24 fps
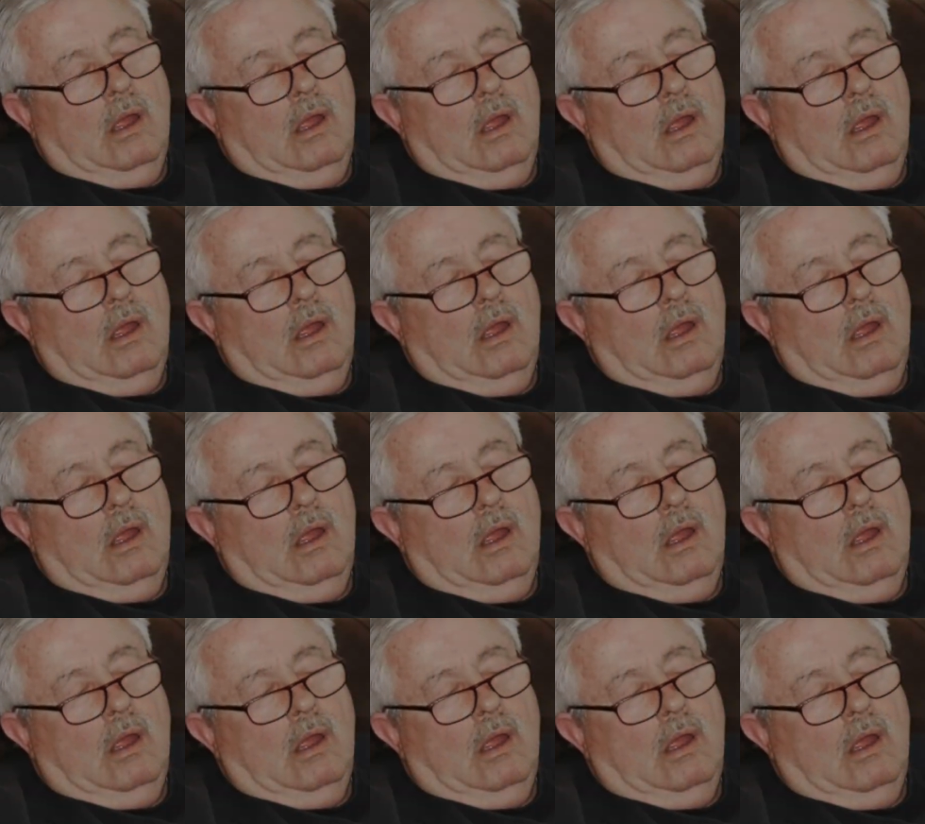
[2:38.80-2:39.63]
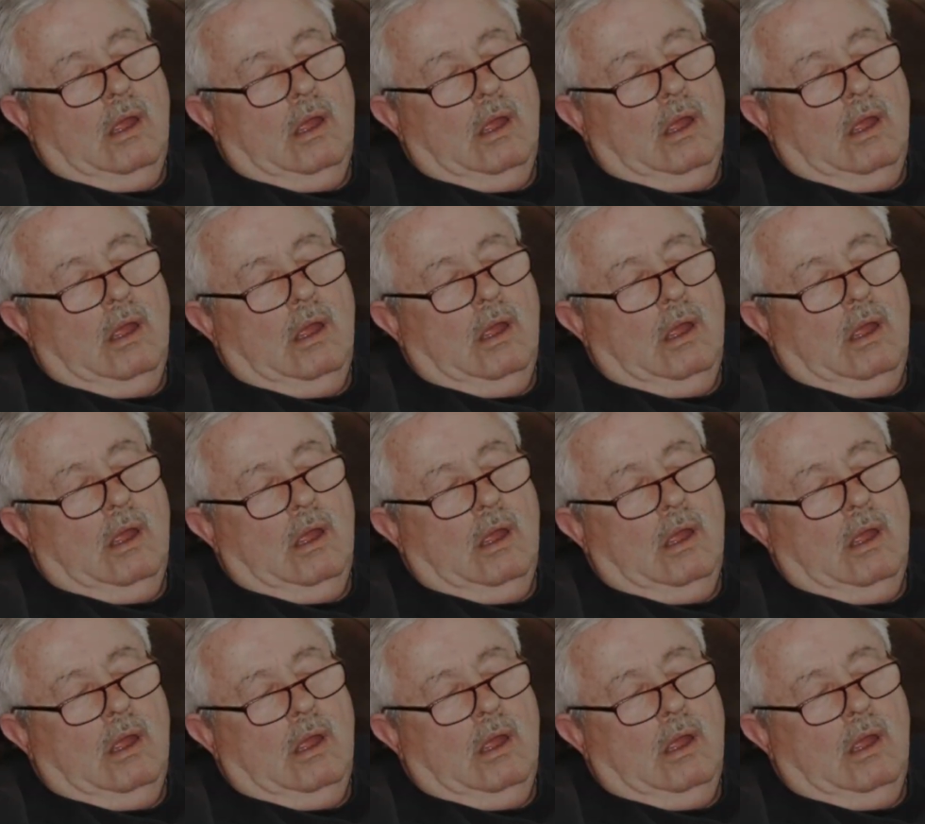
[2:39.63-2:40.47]
that's like air being
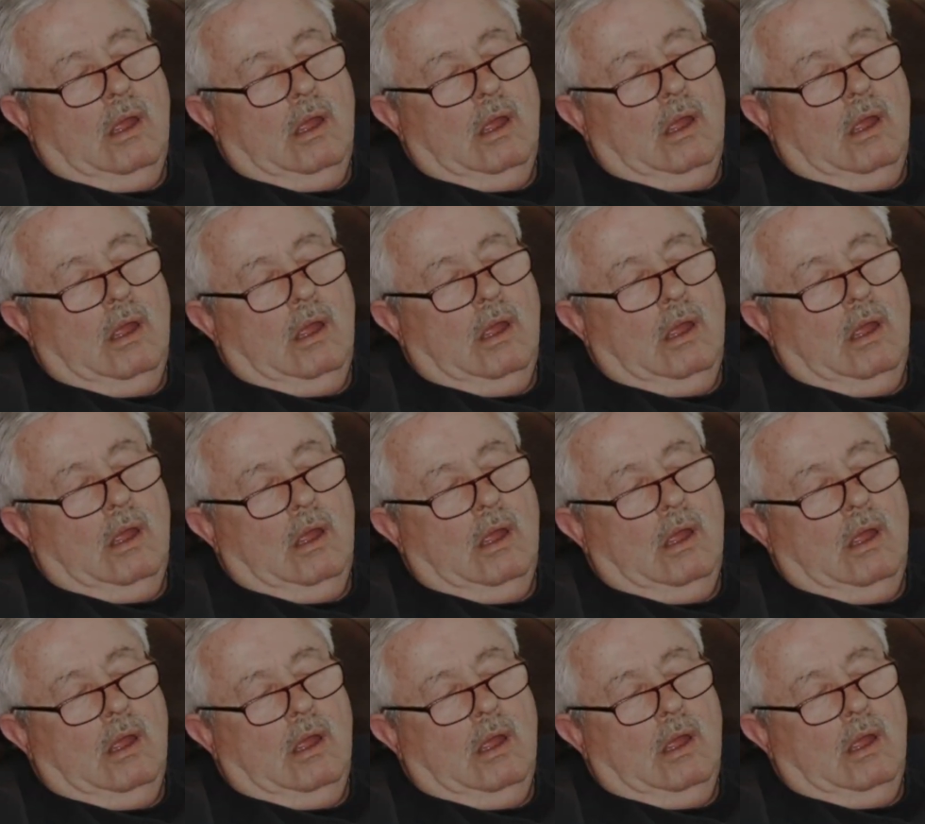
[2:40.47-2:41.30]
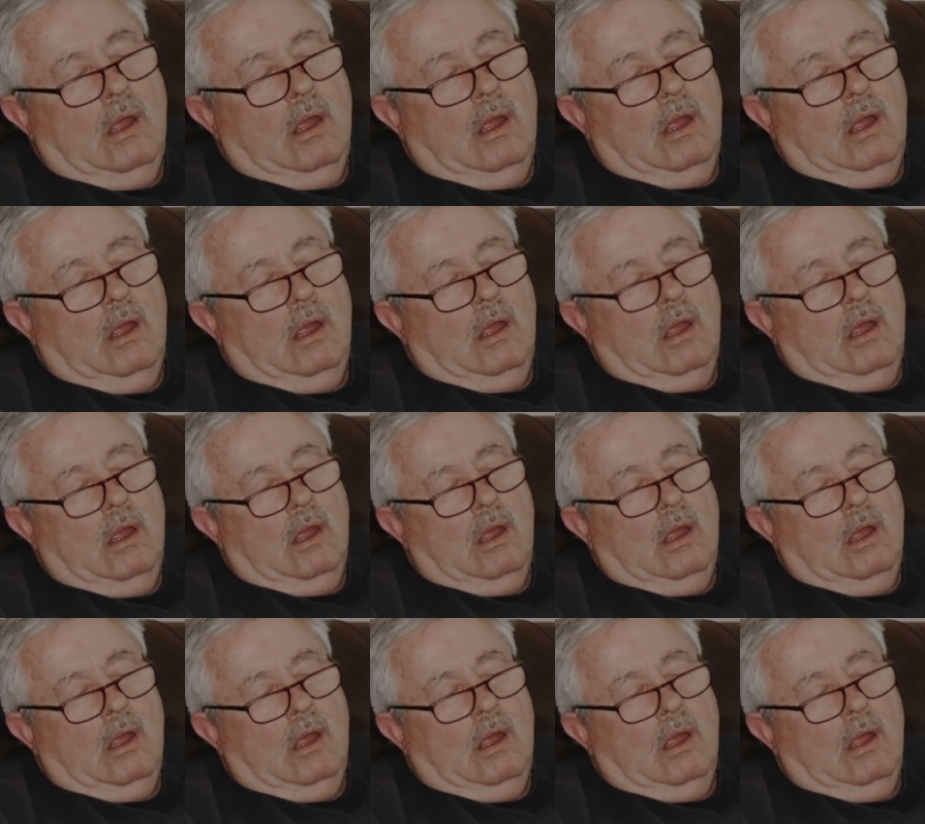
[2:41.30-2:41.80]
let out of a car tire.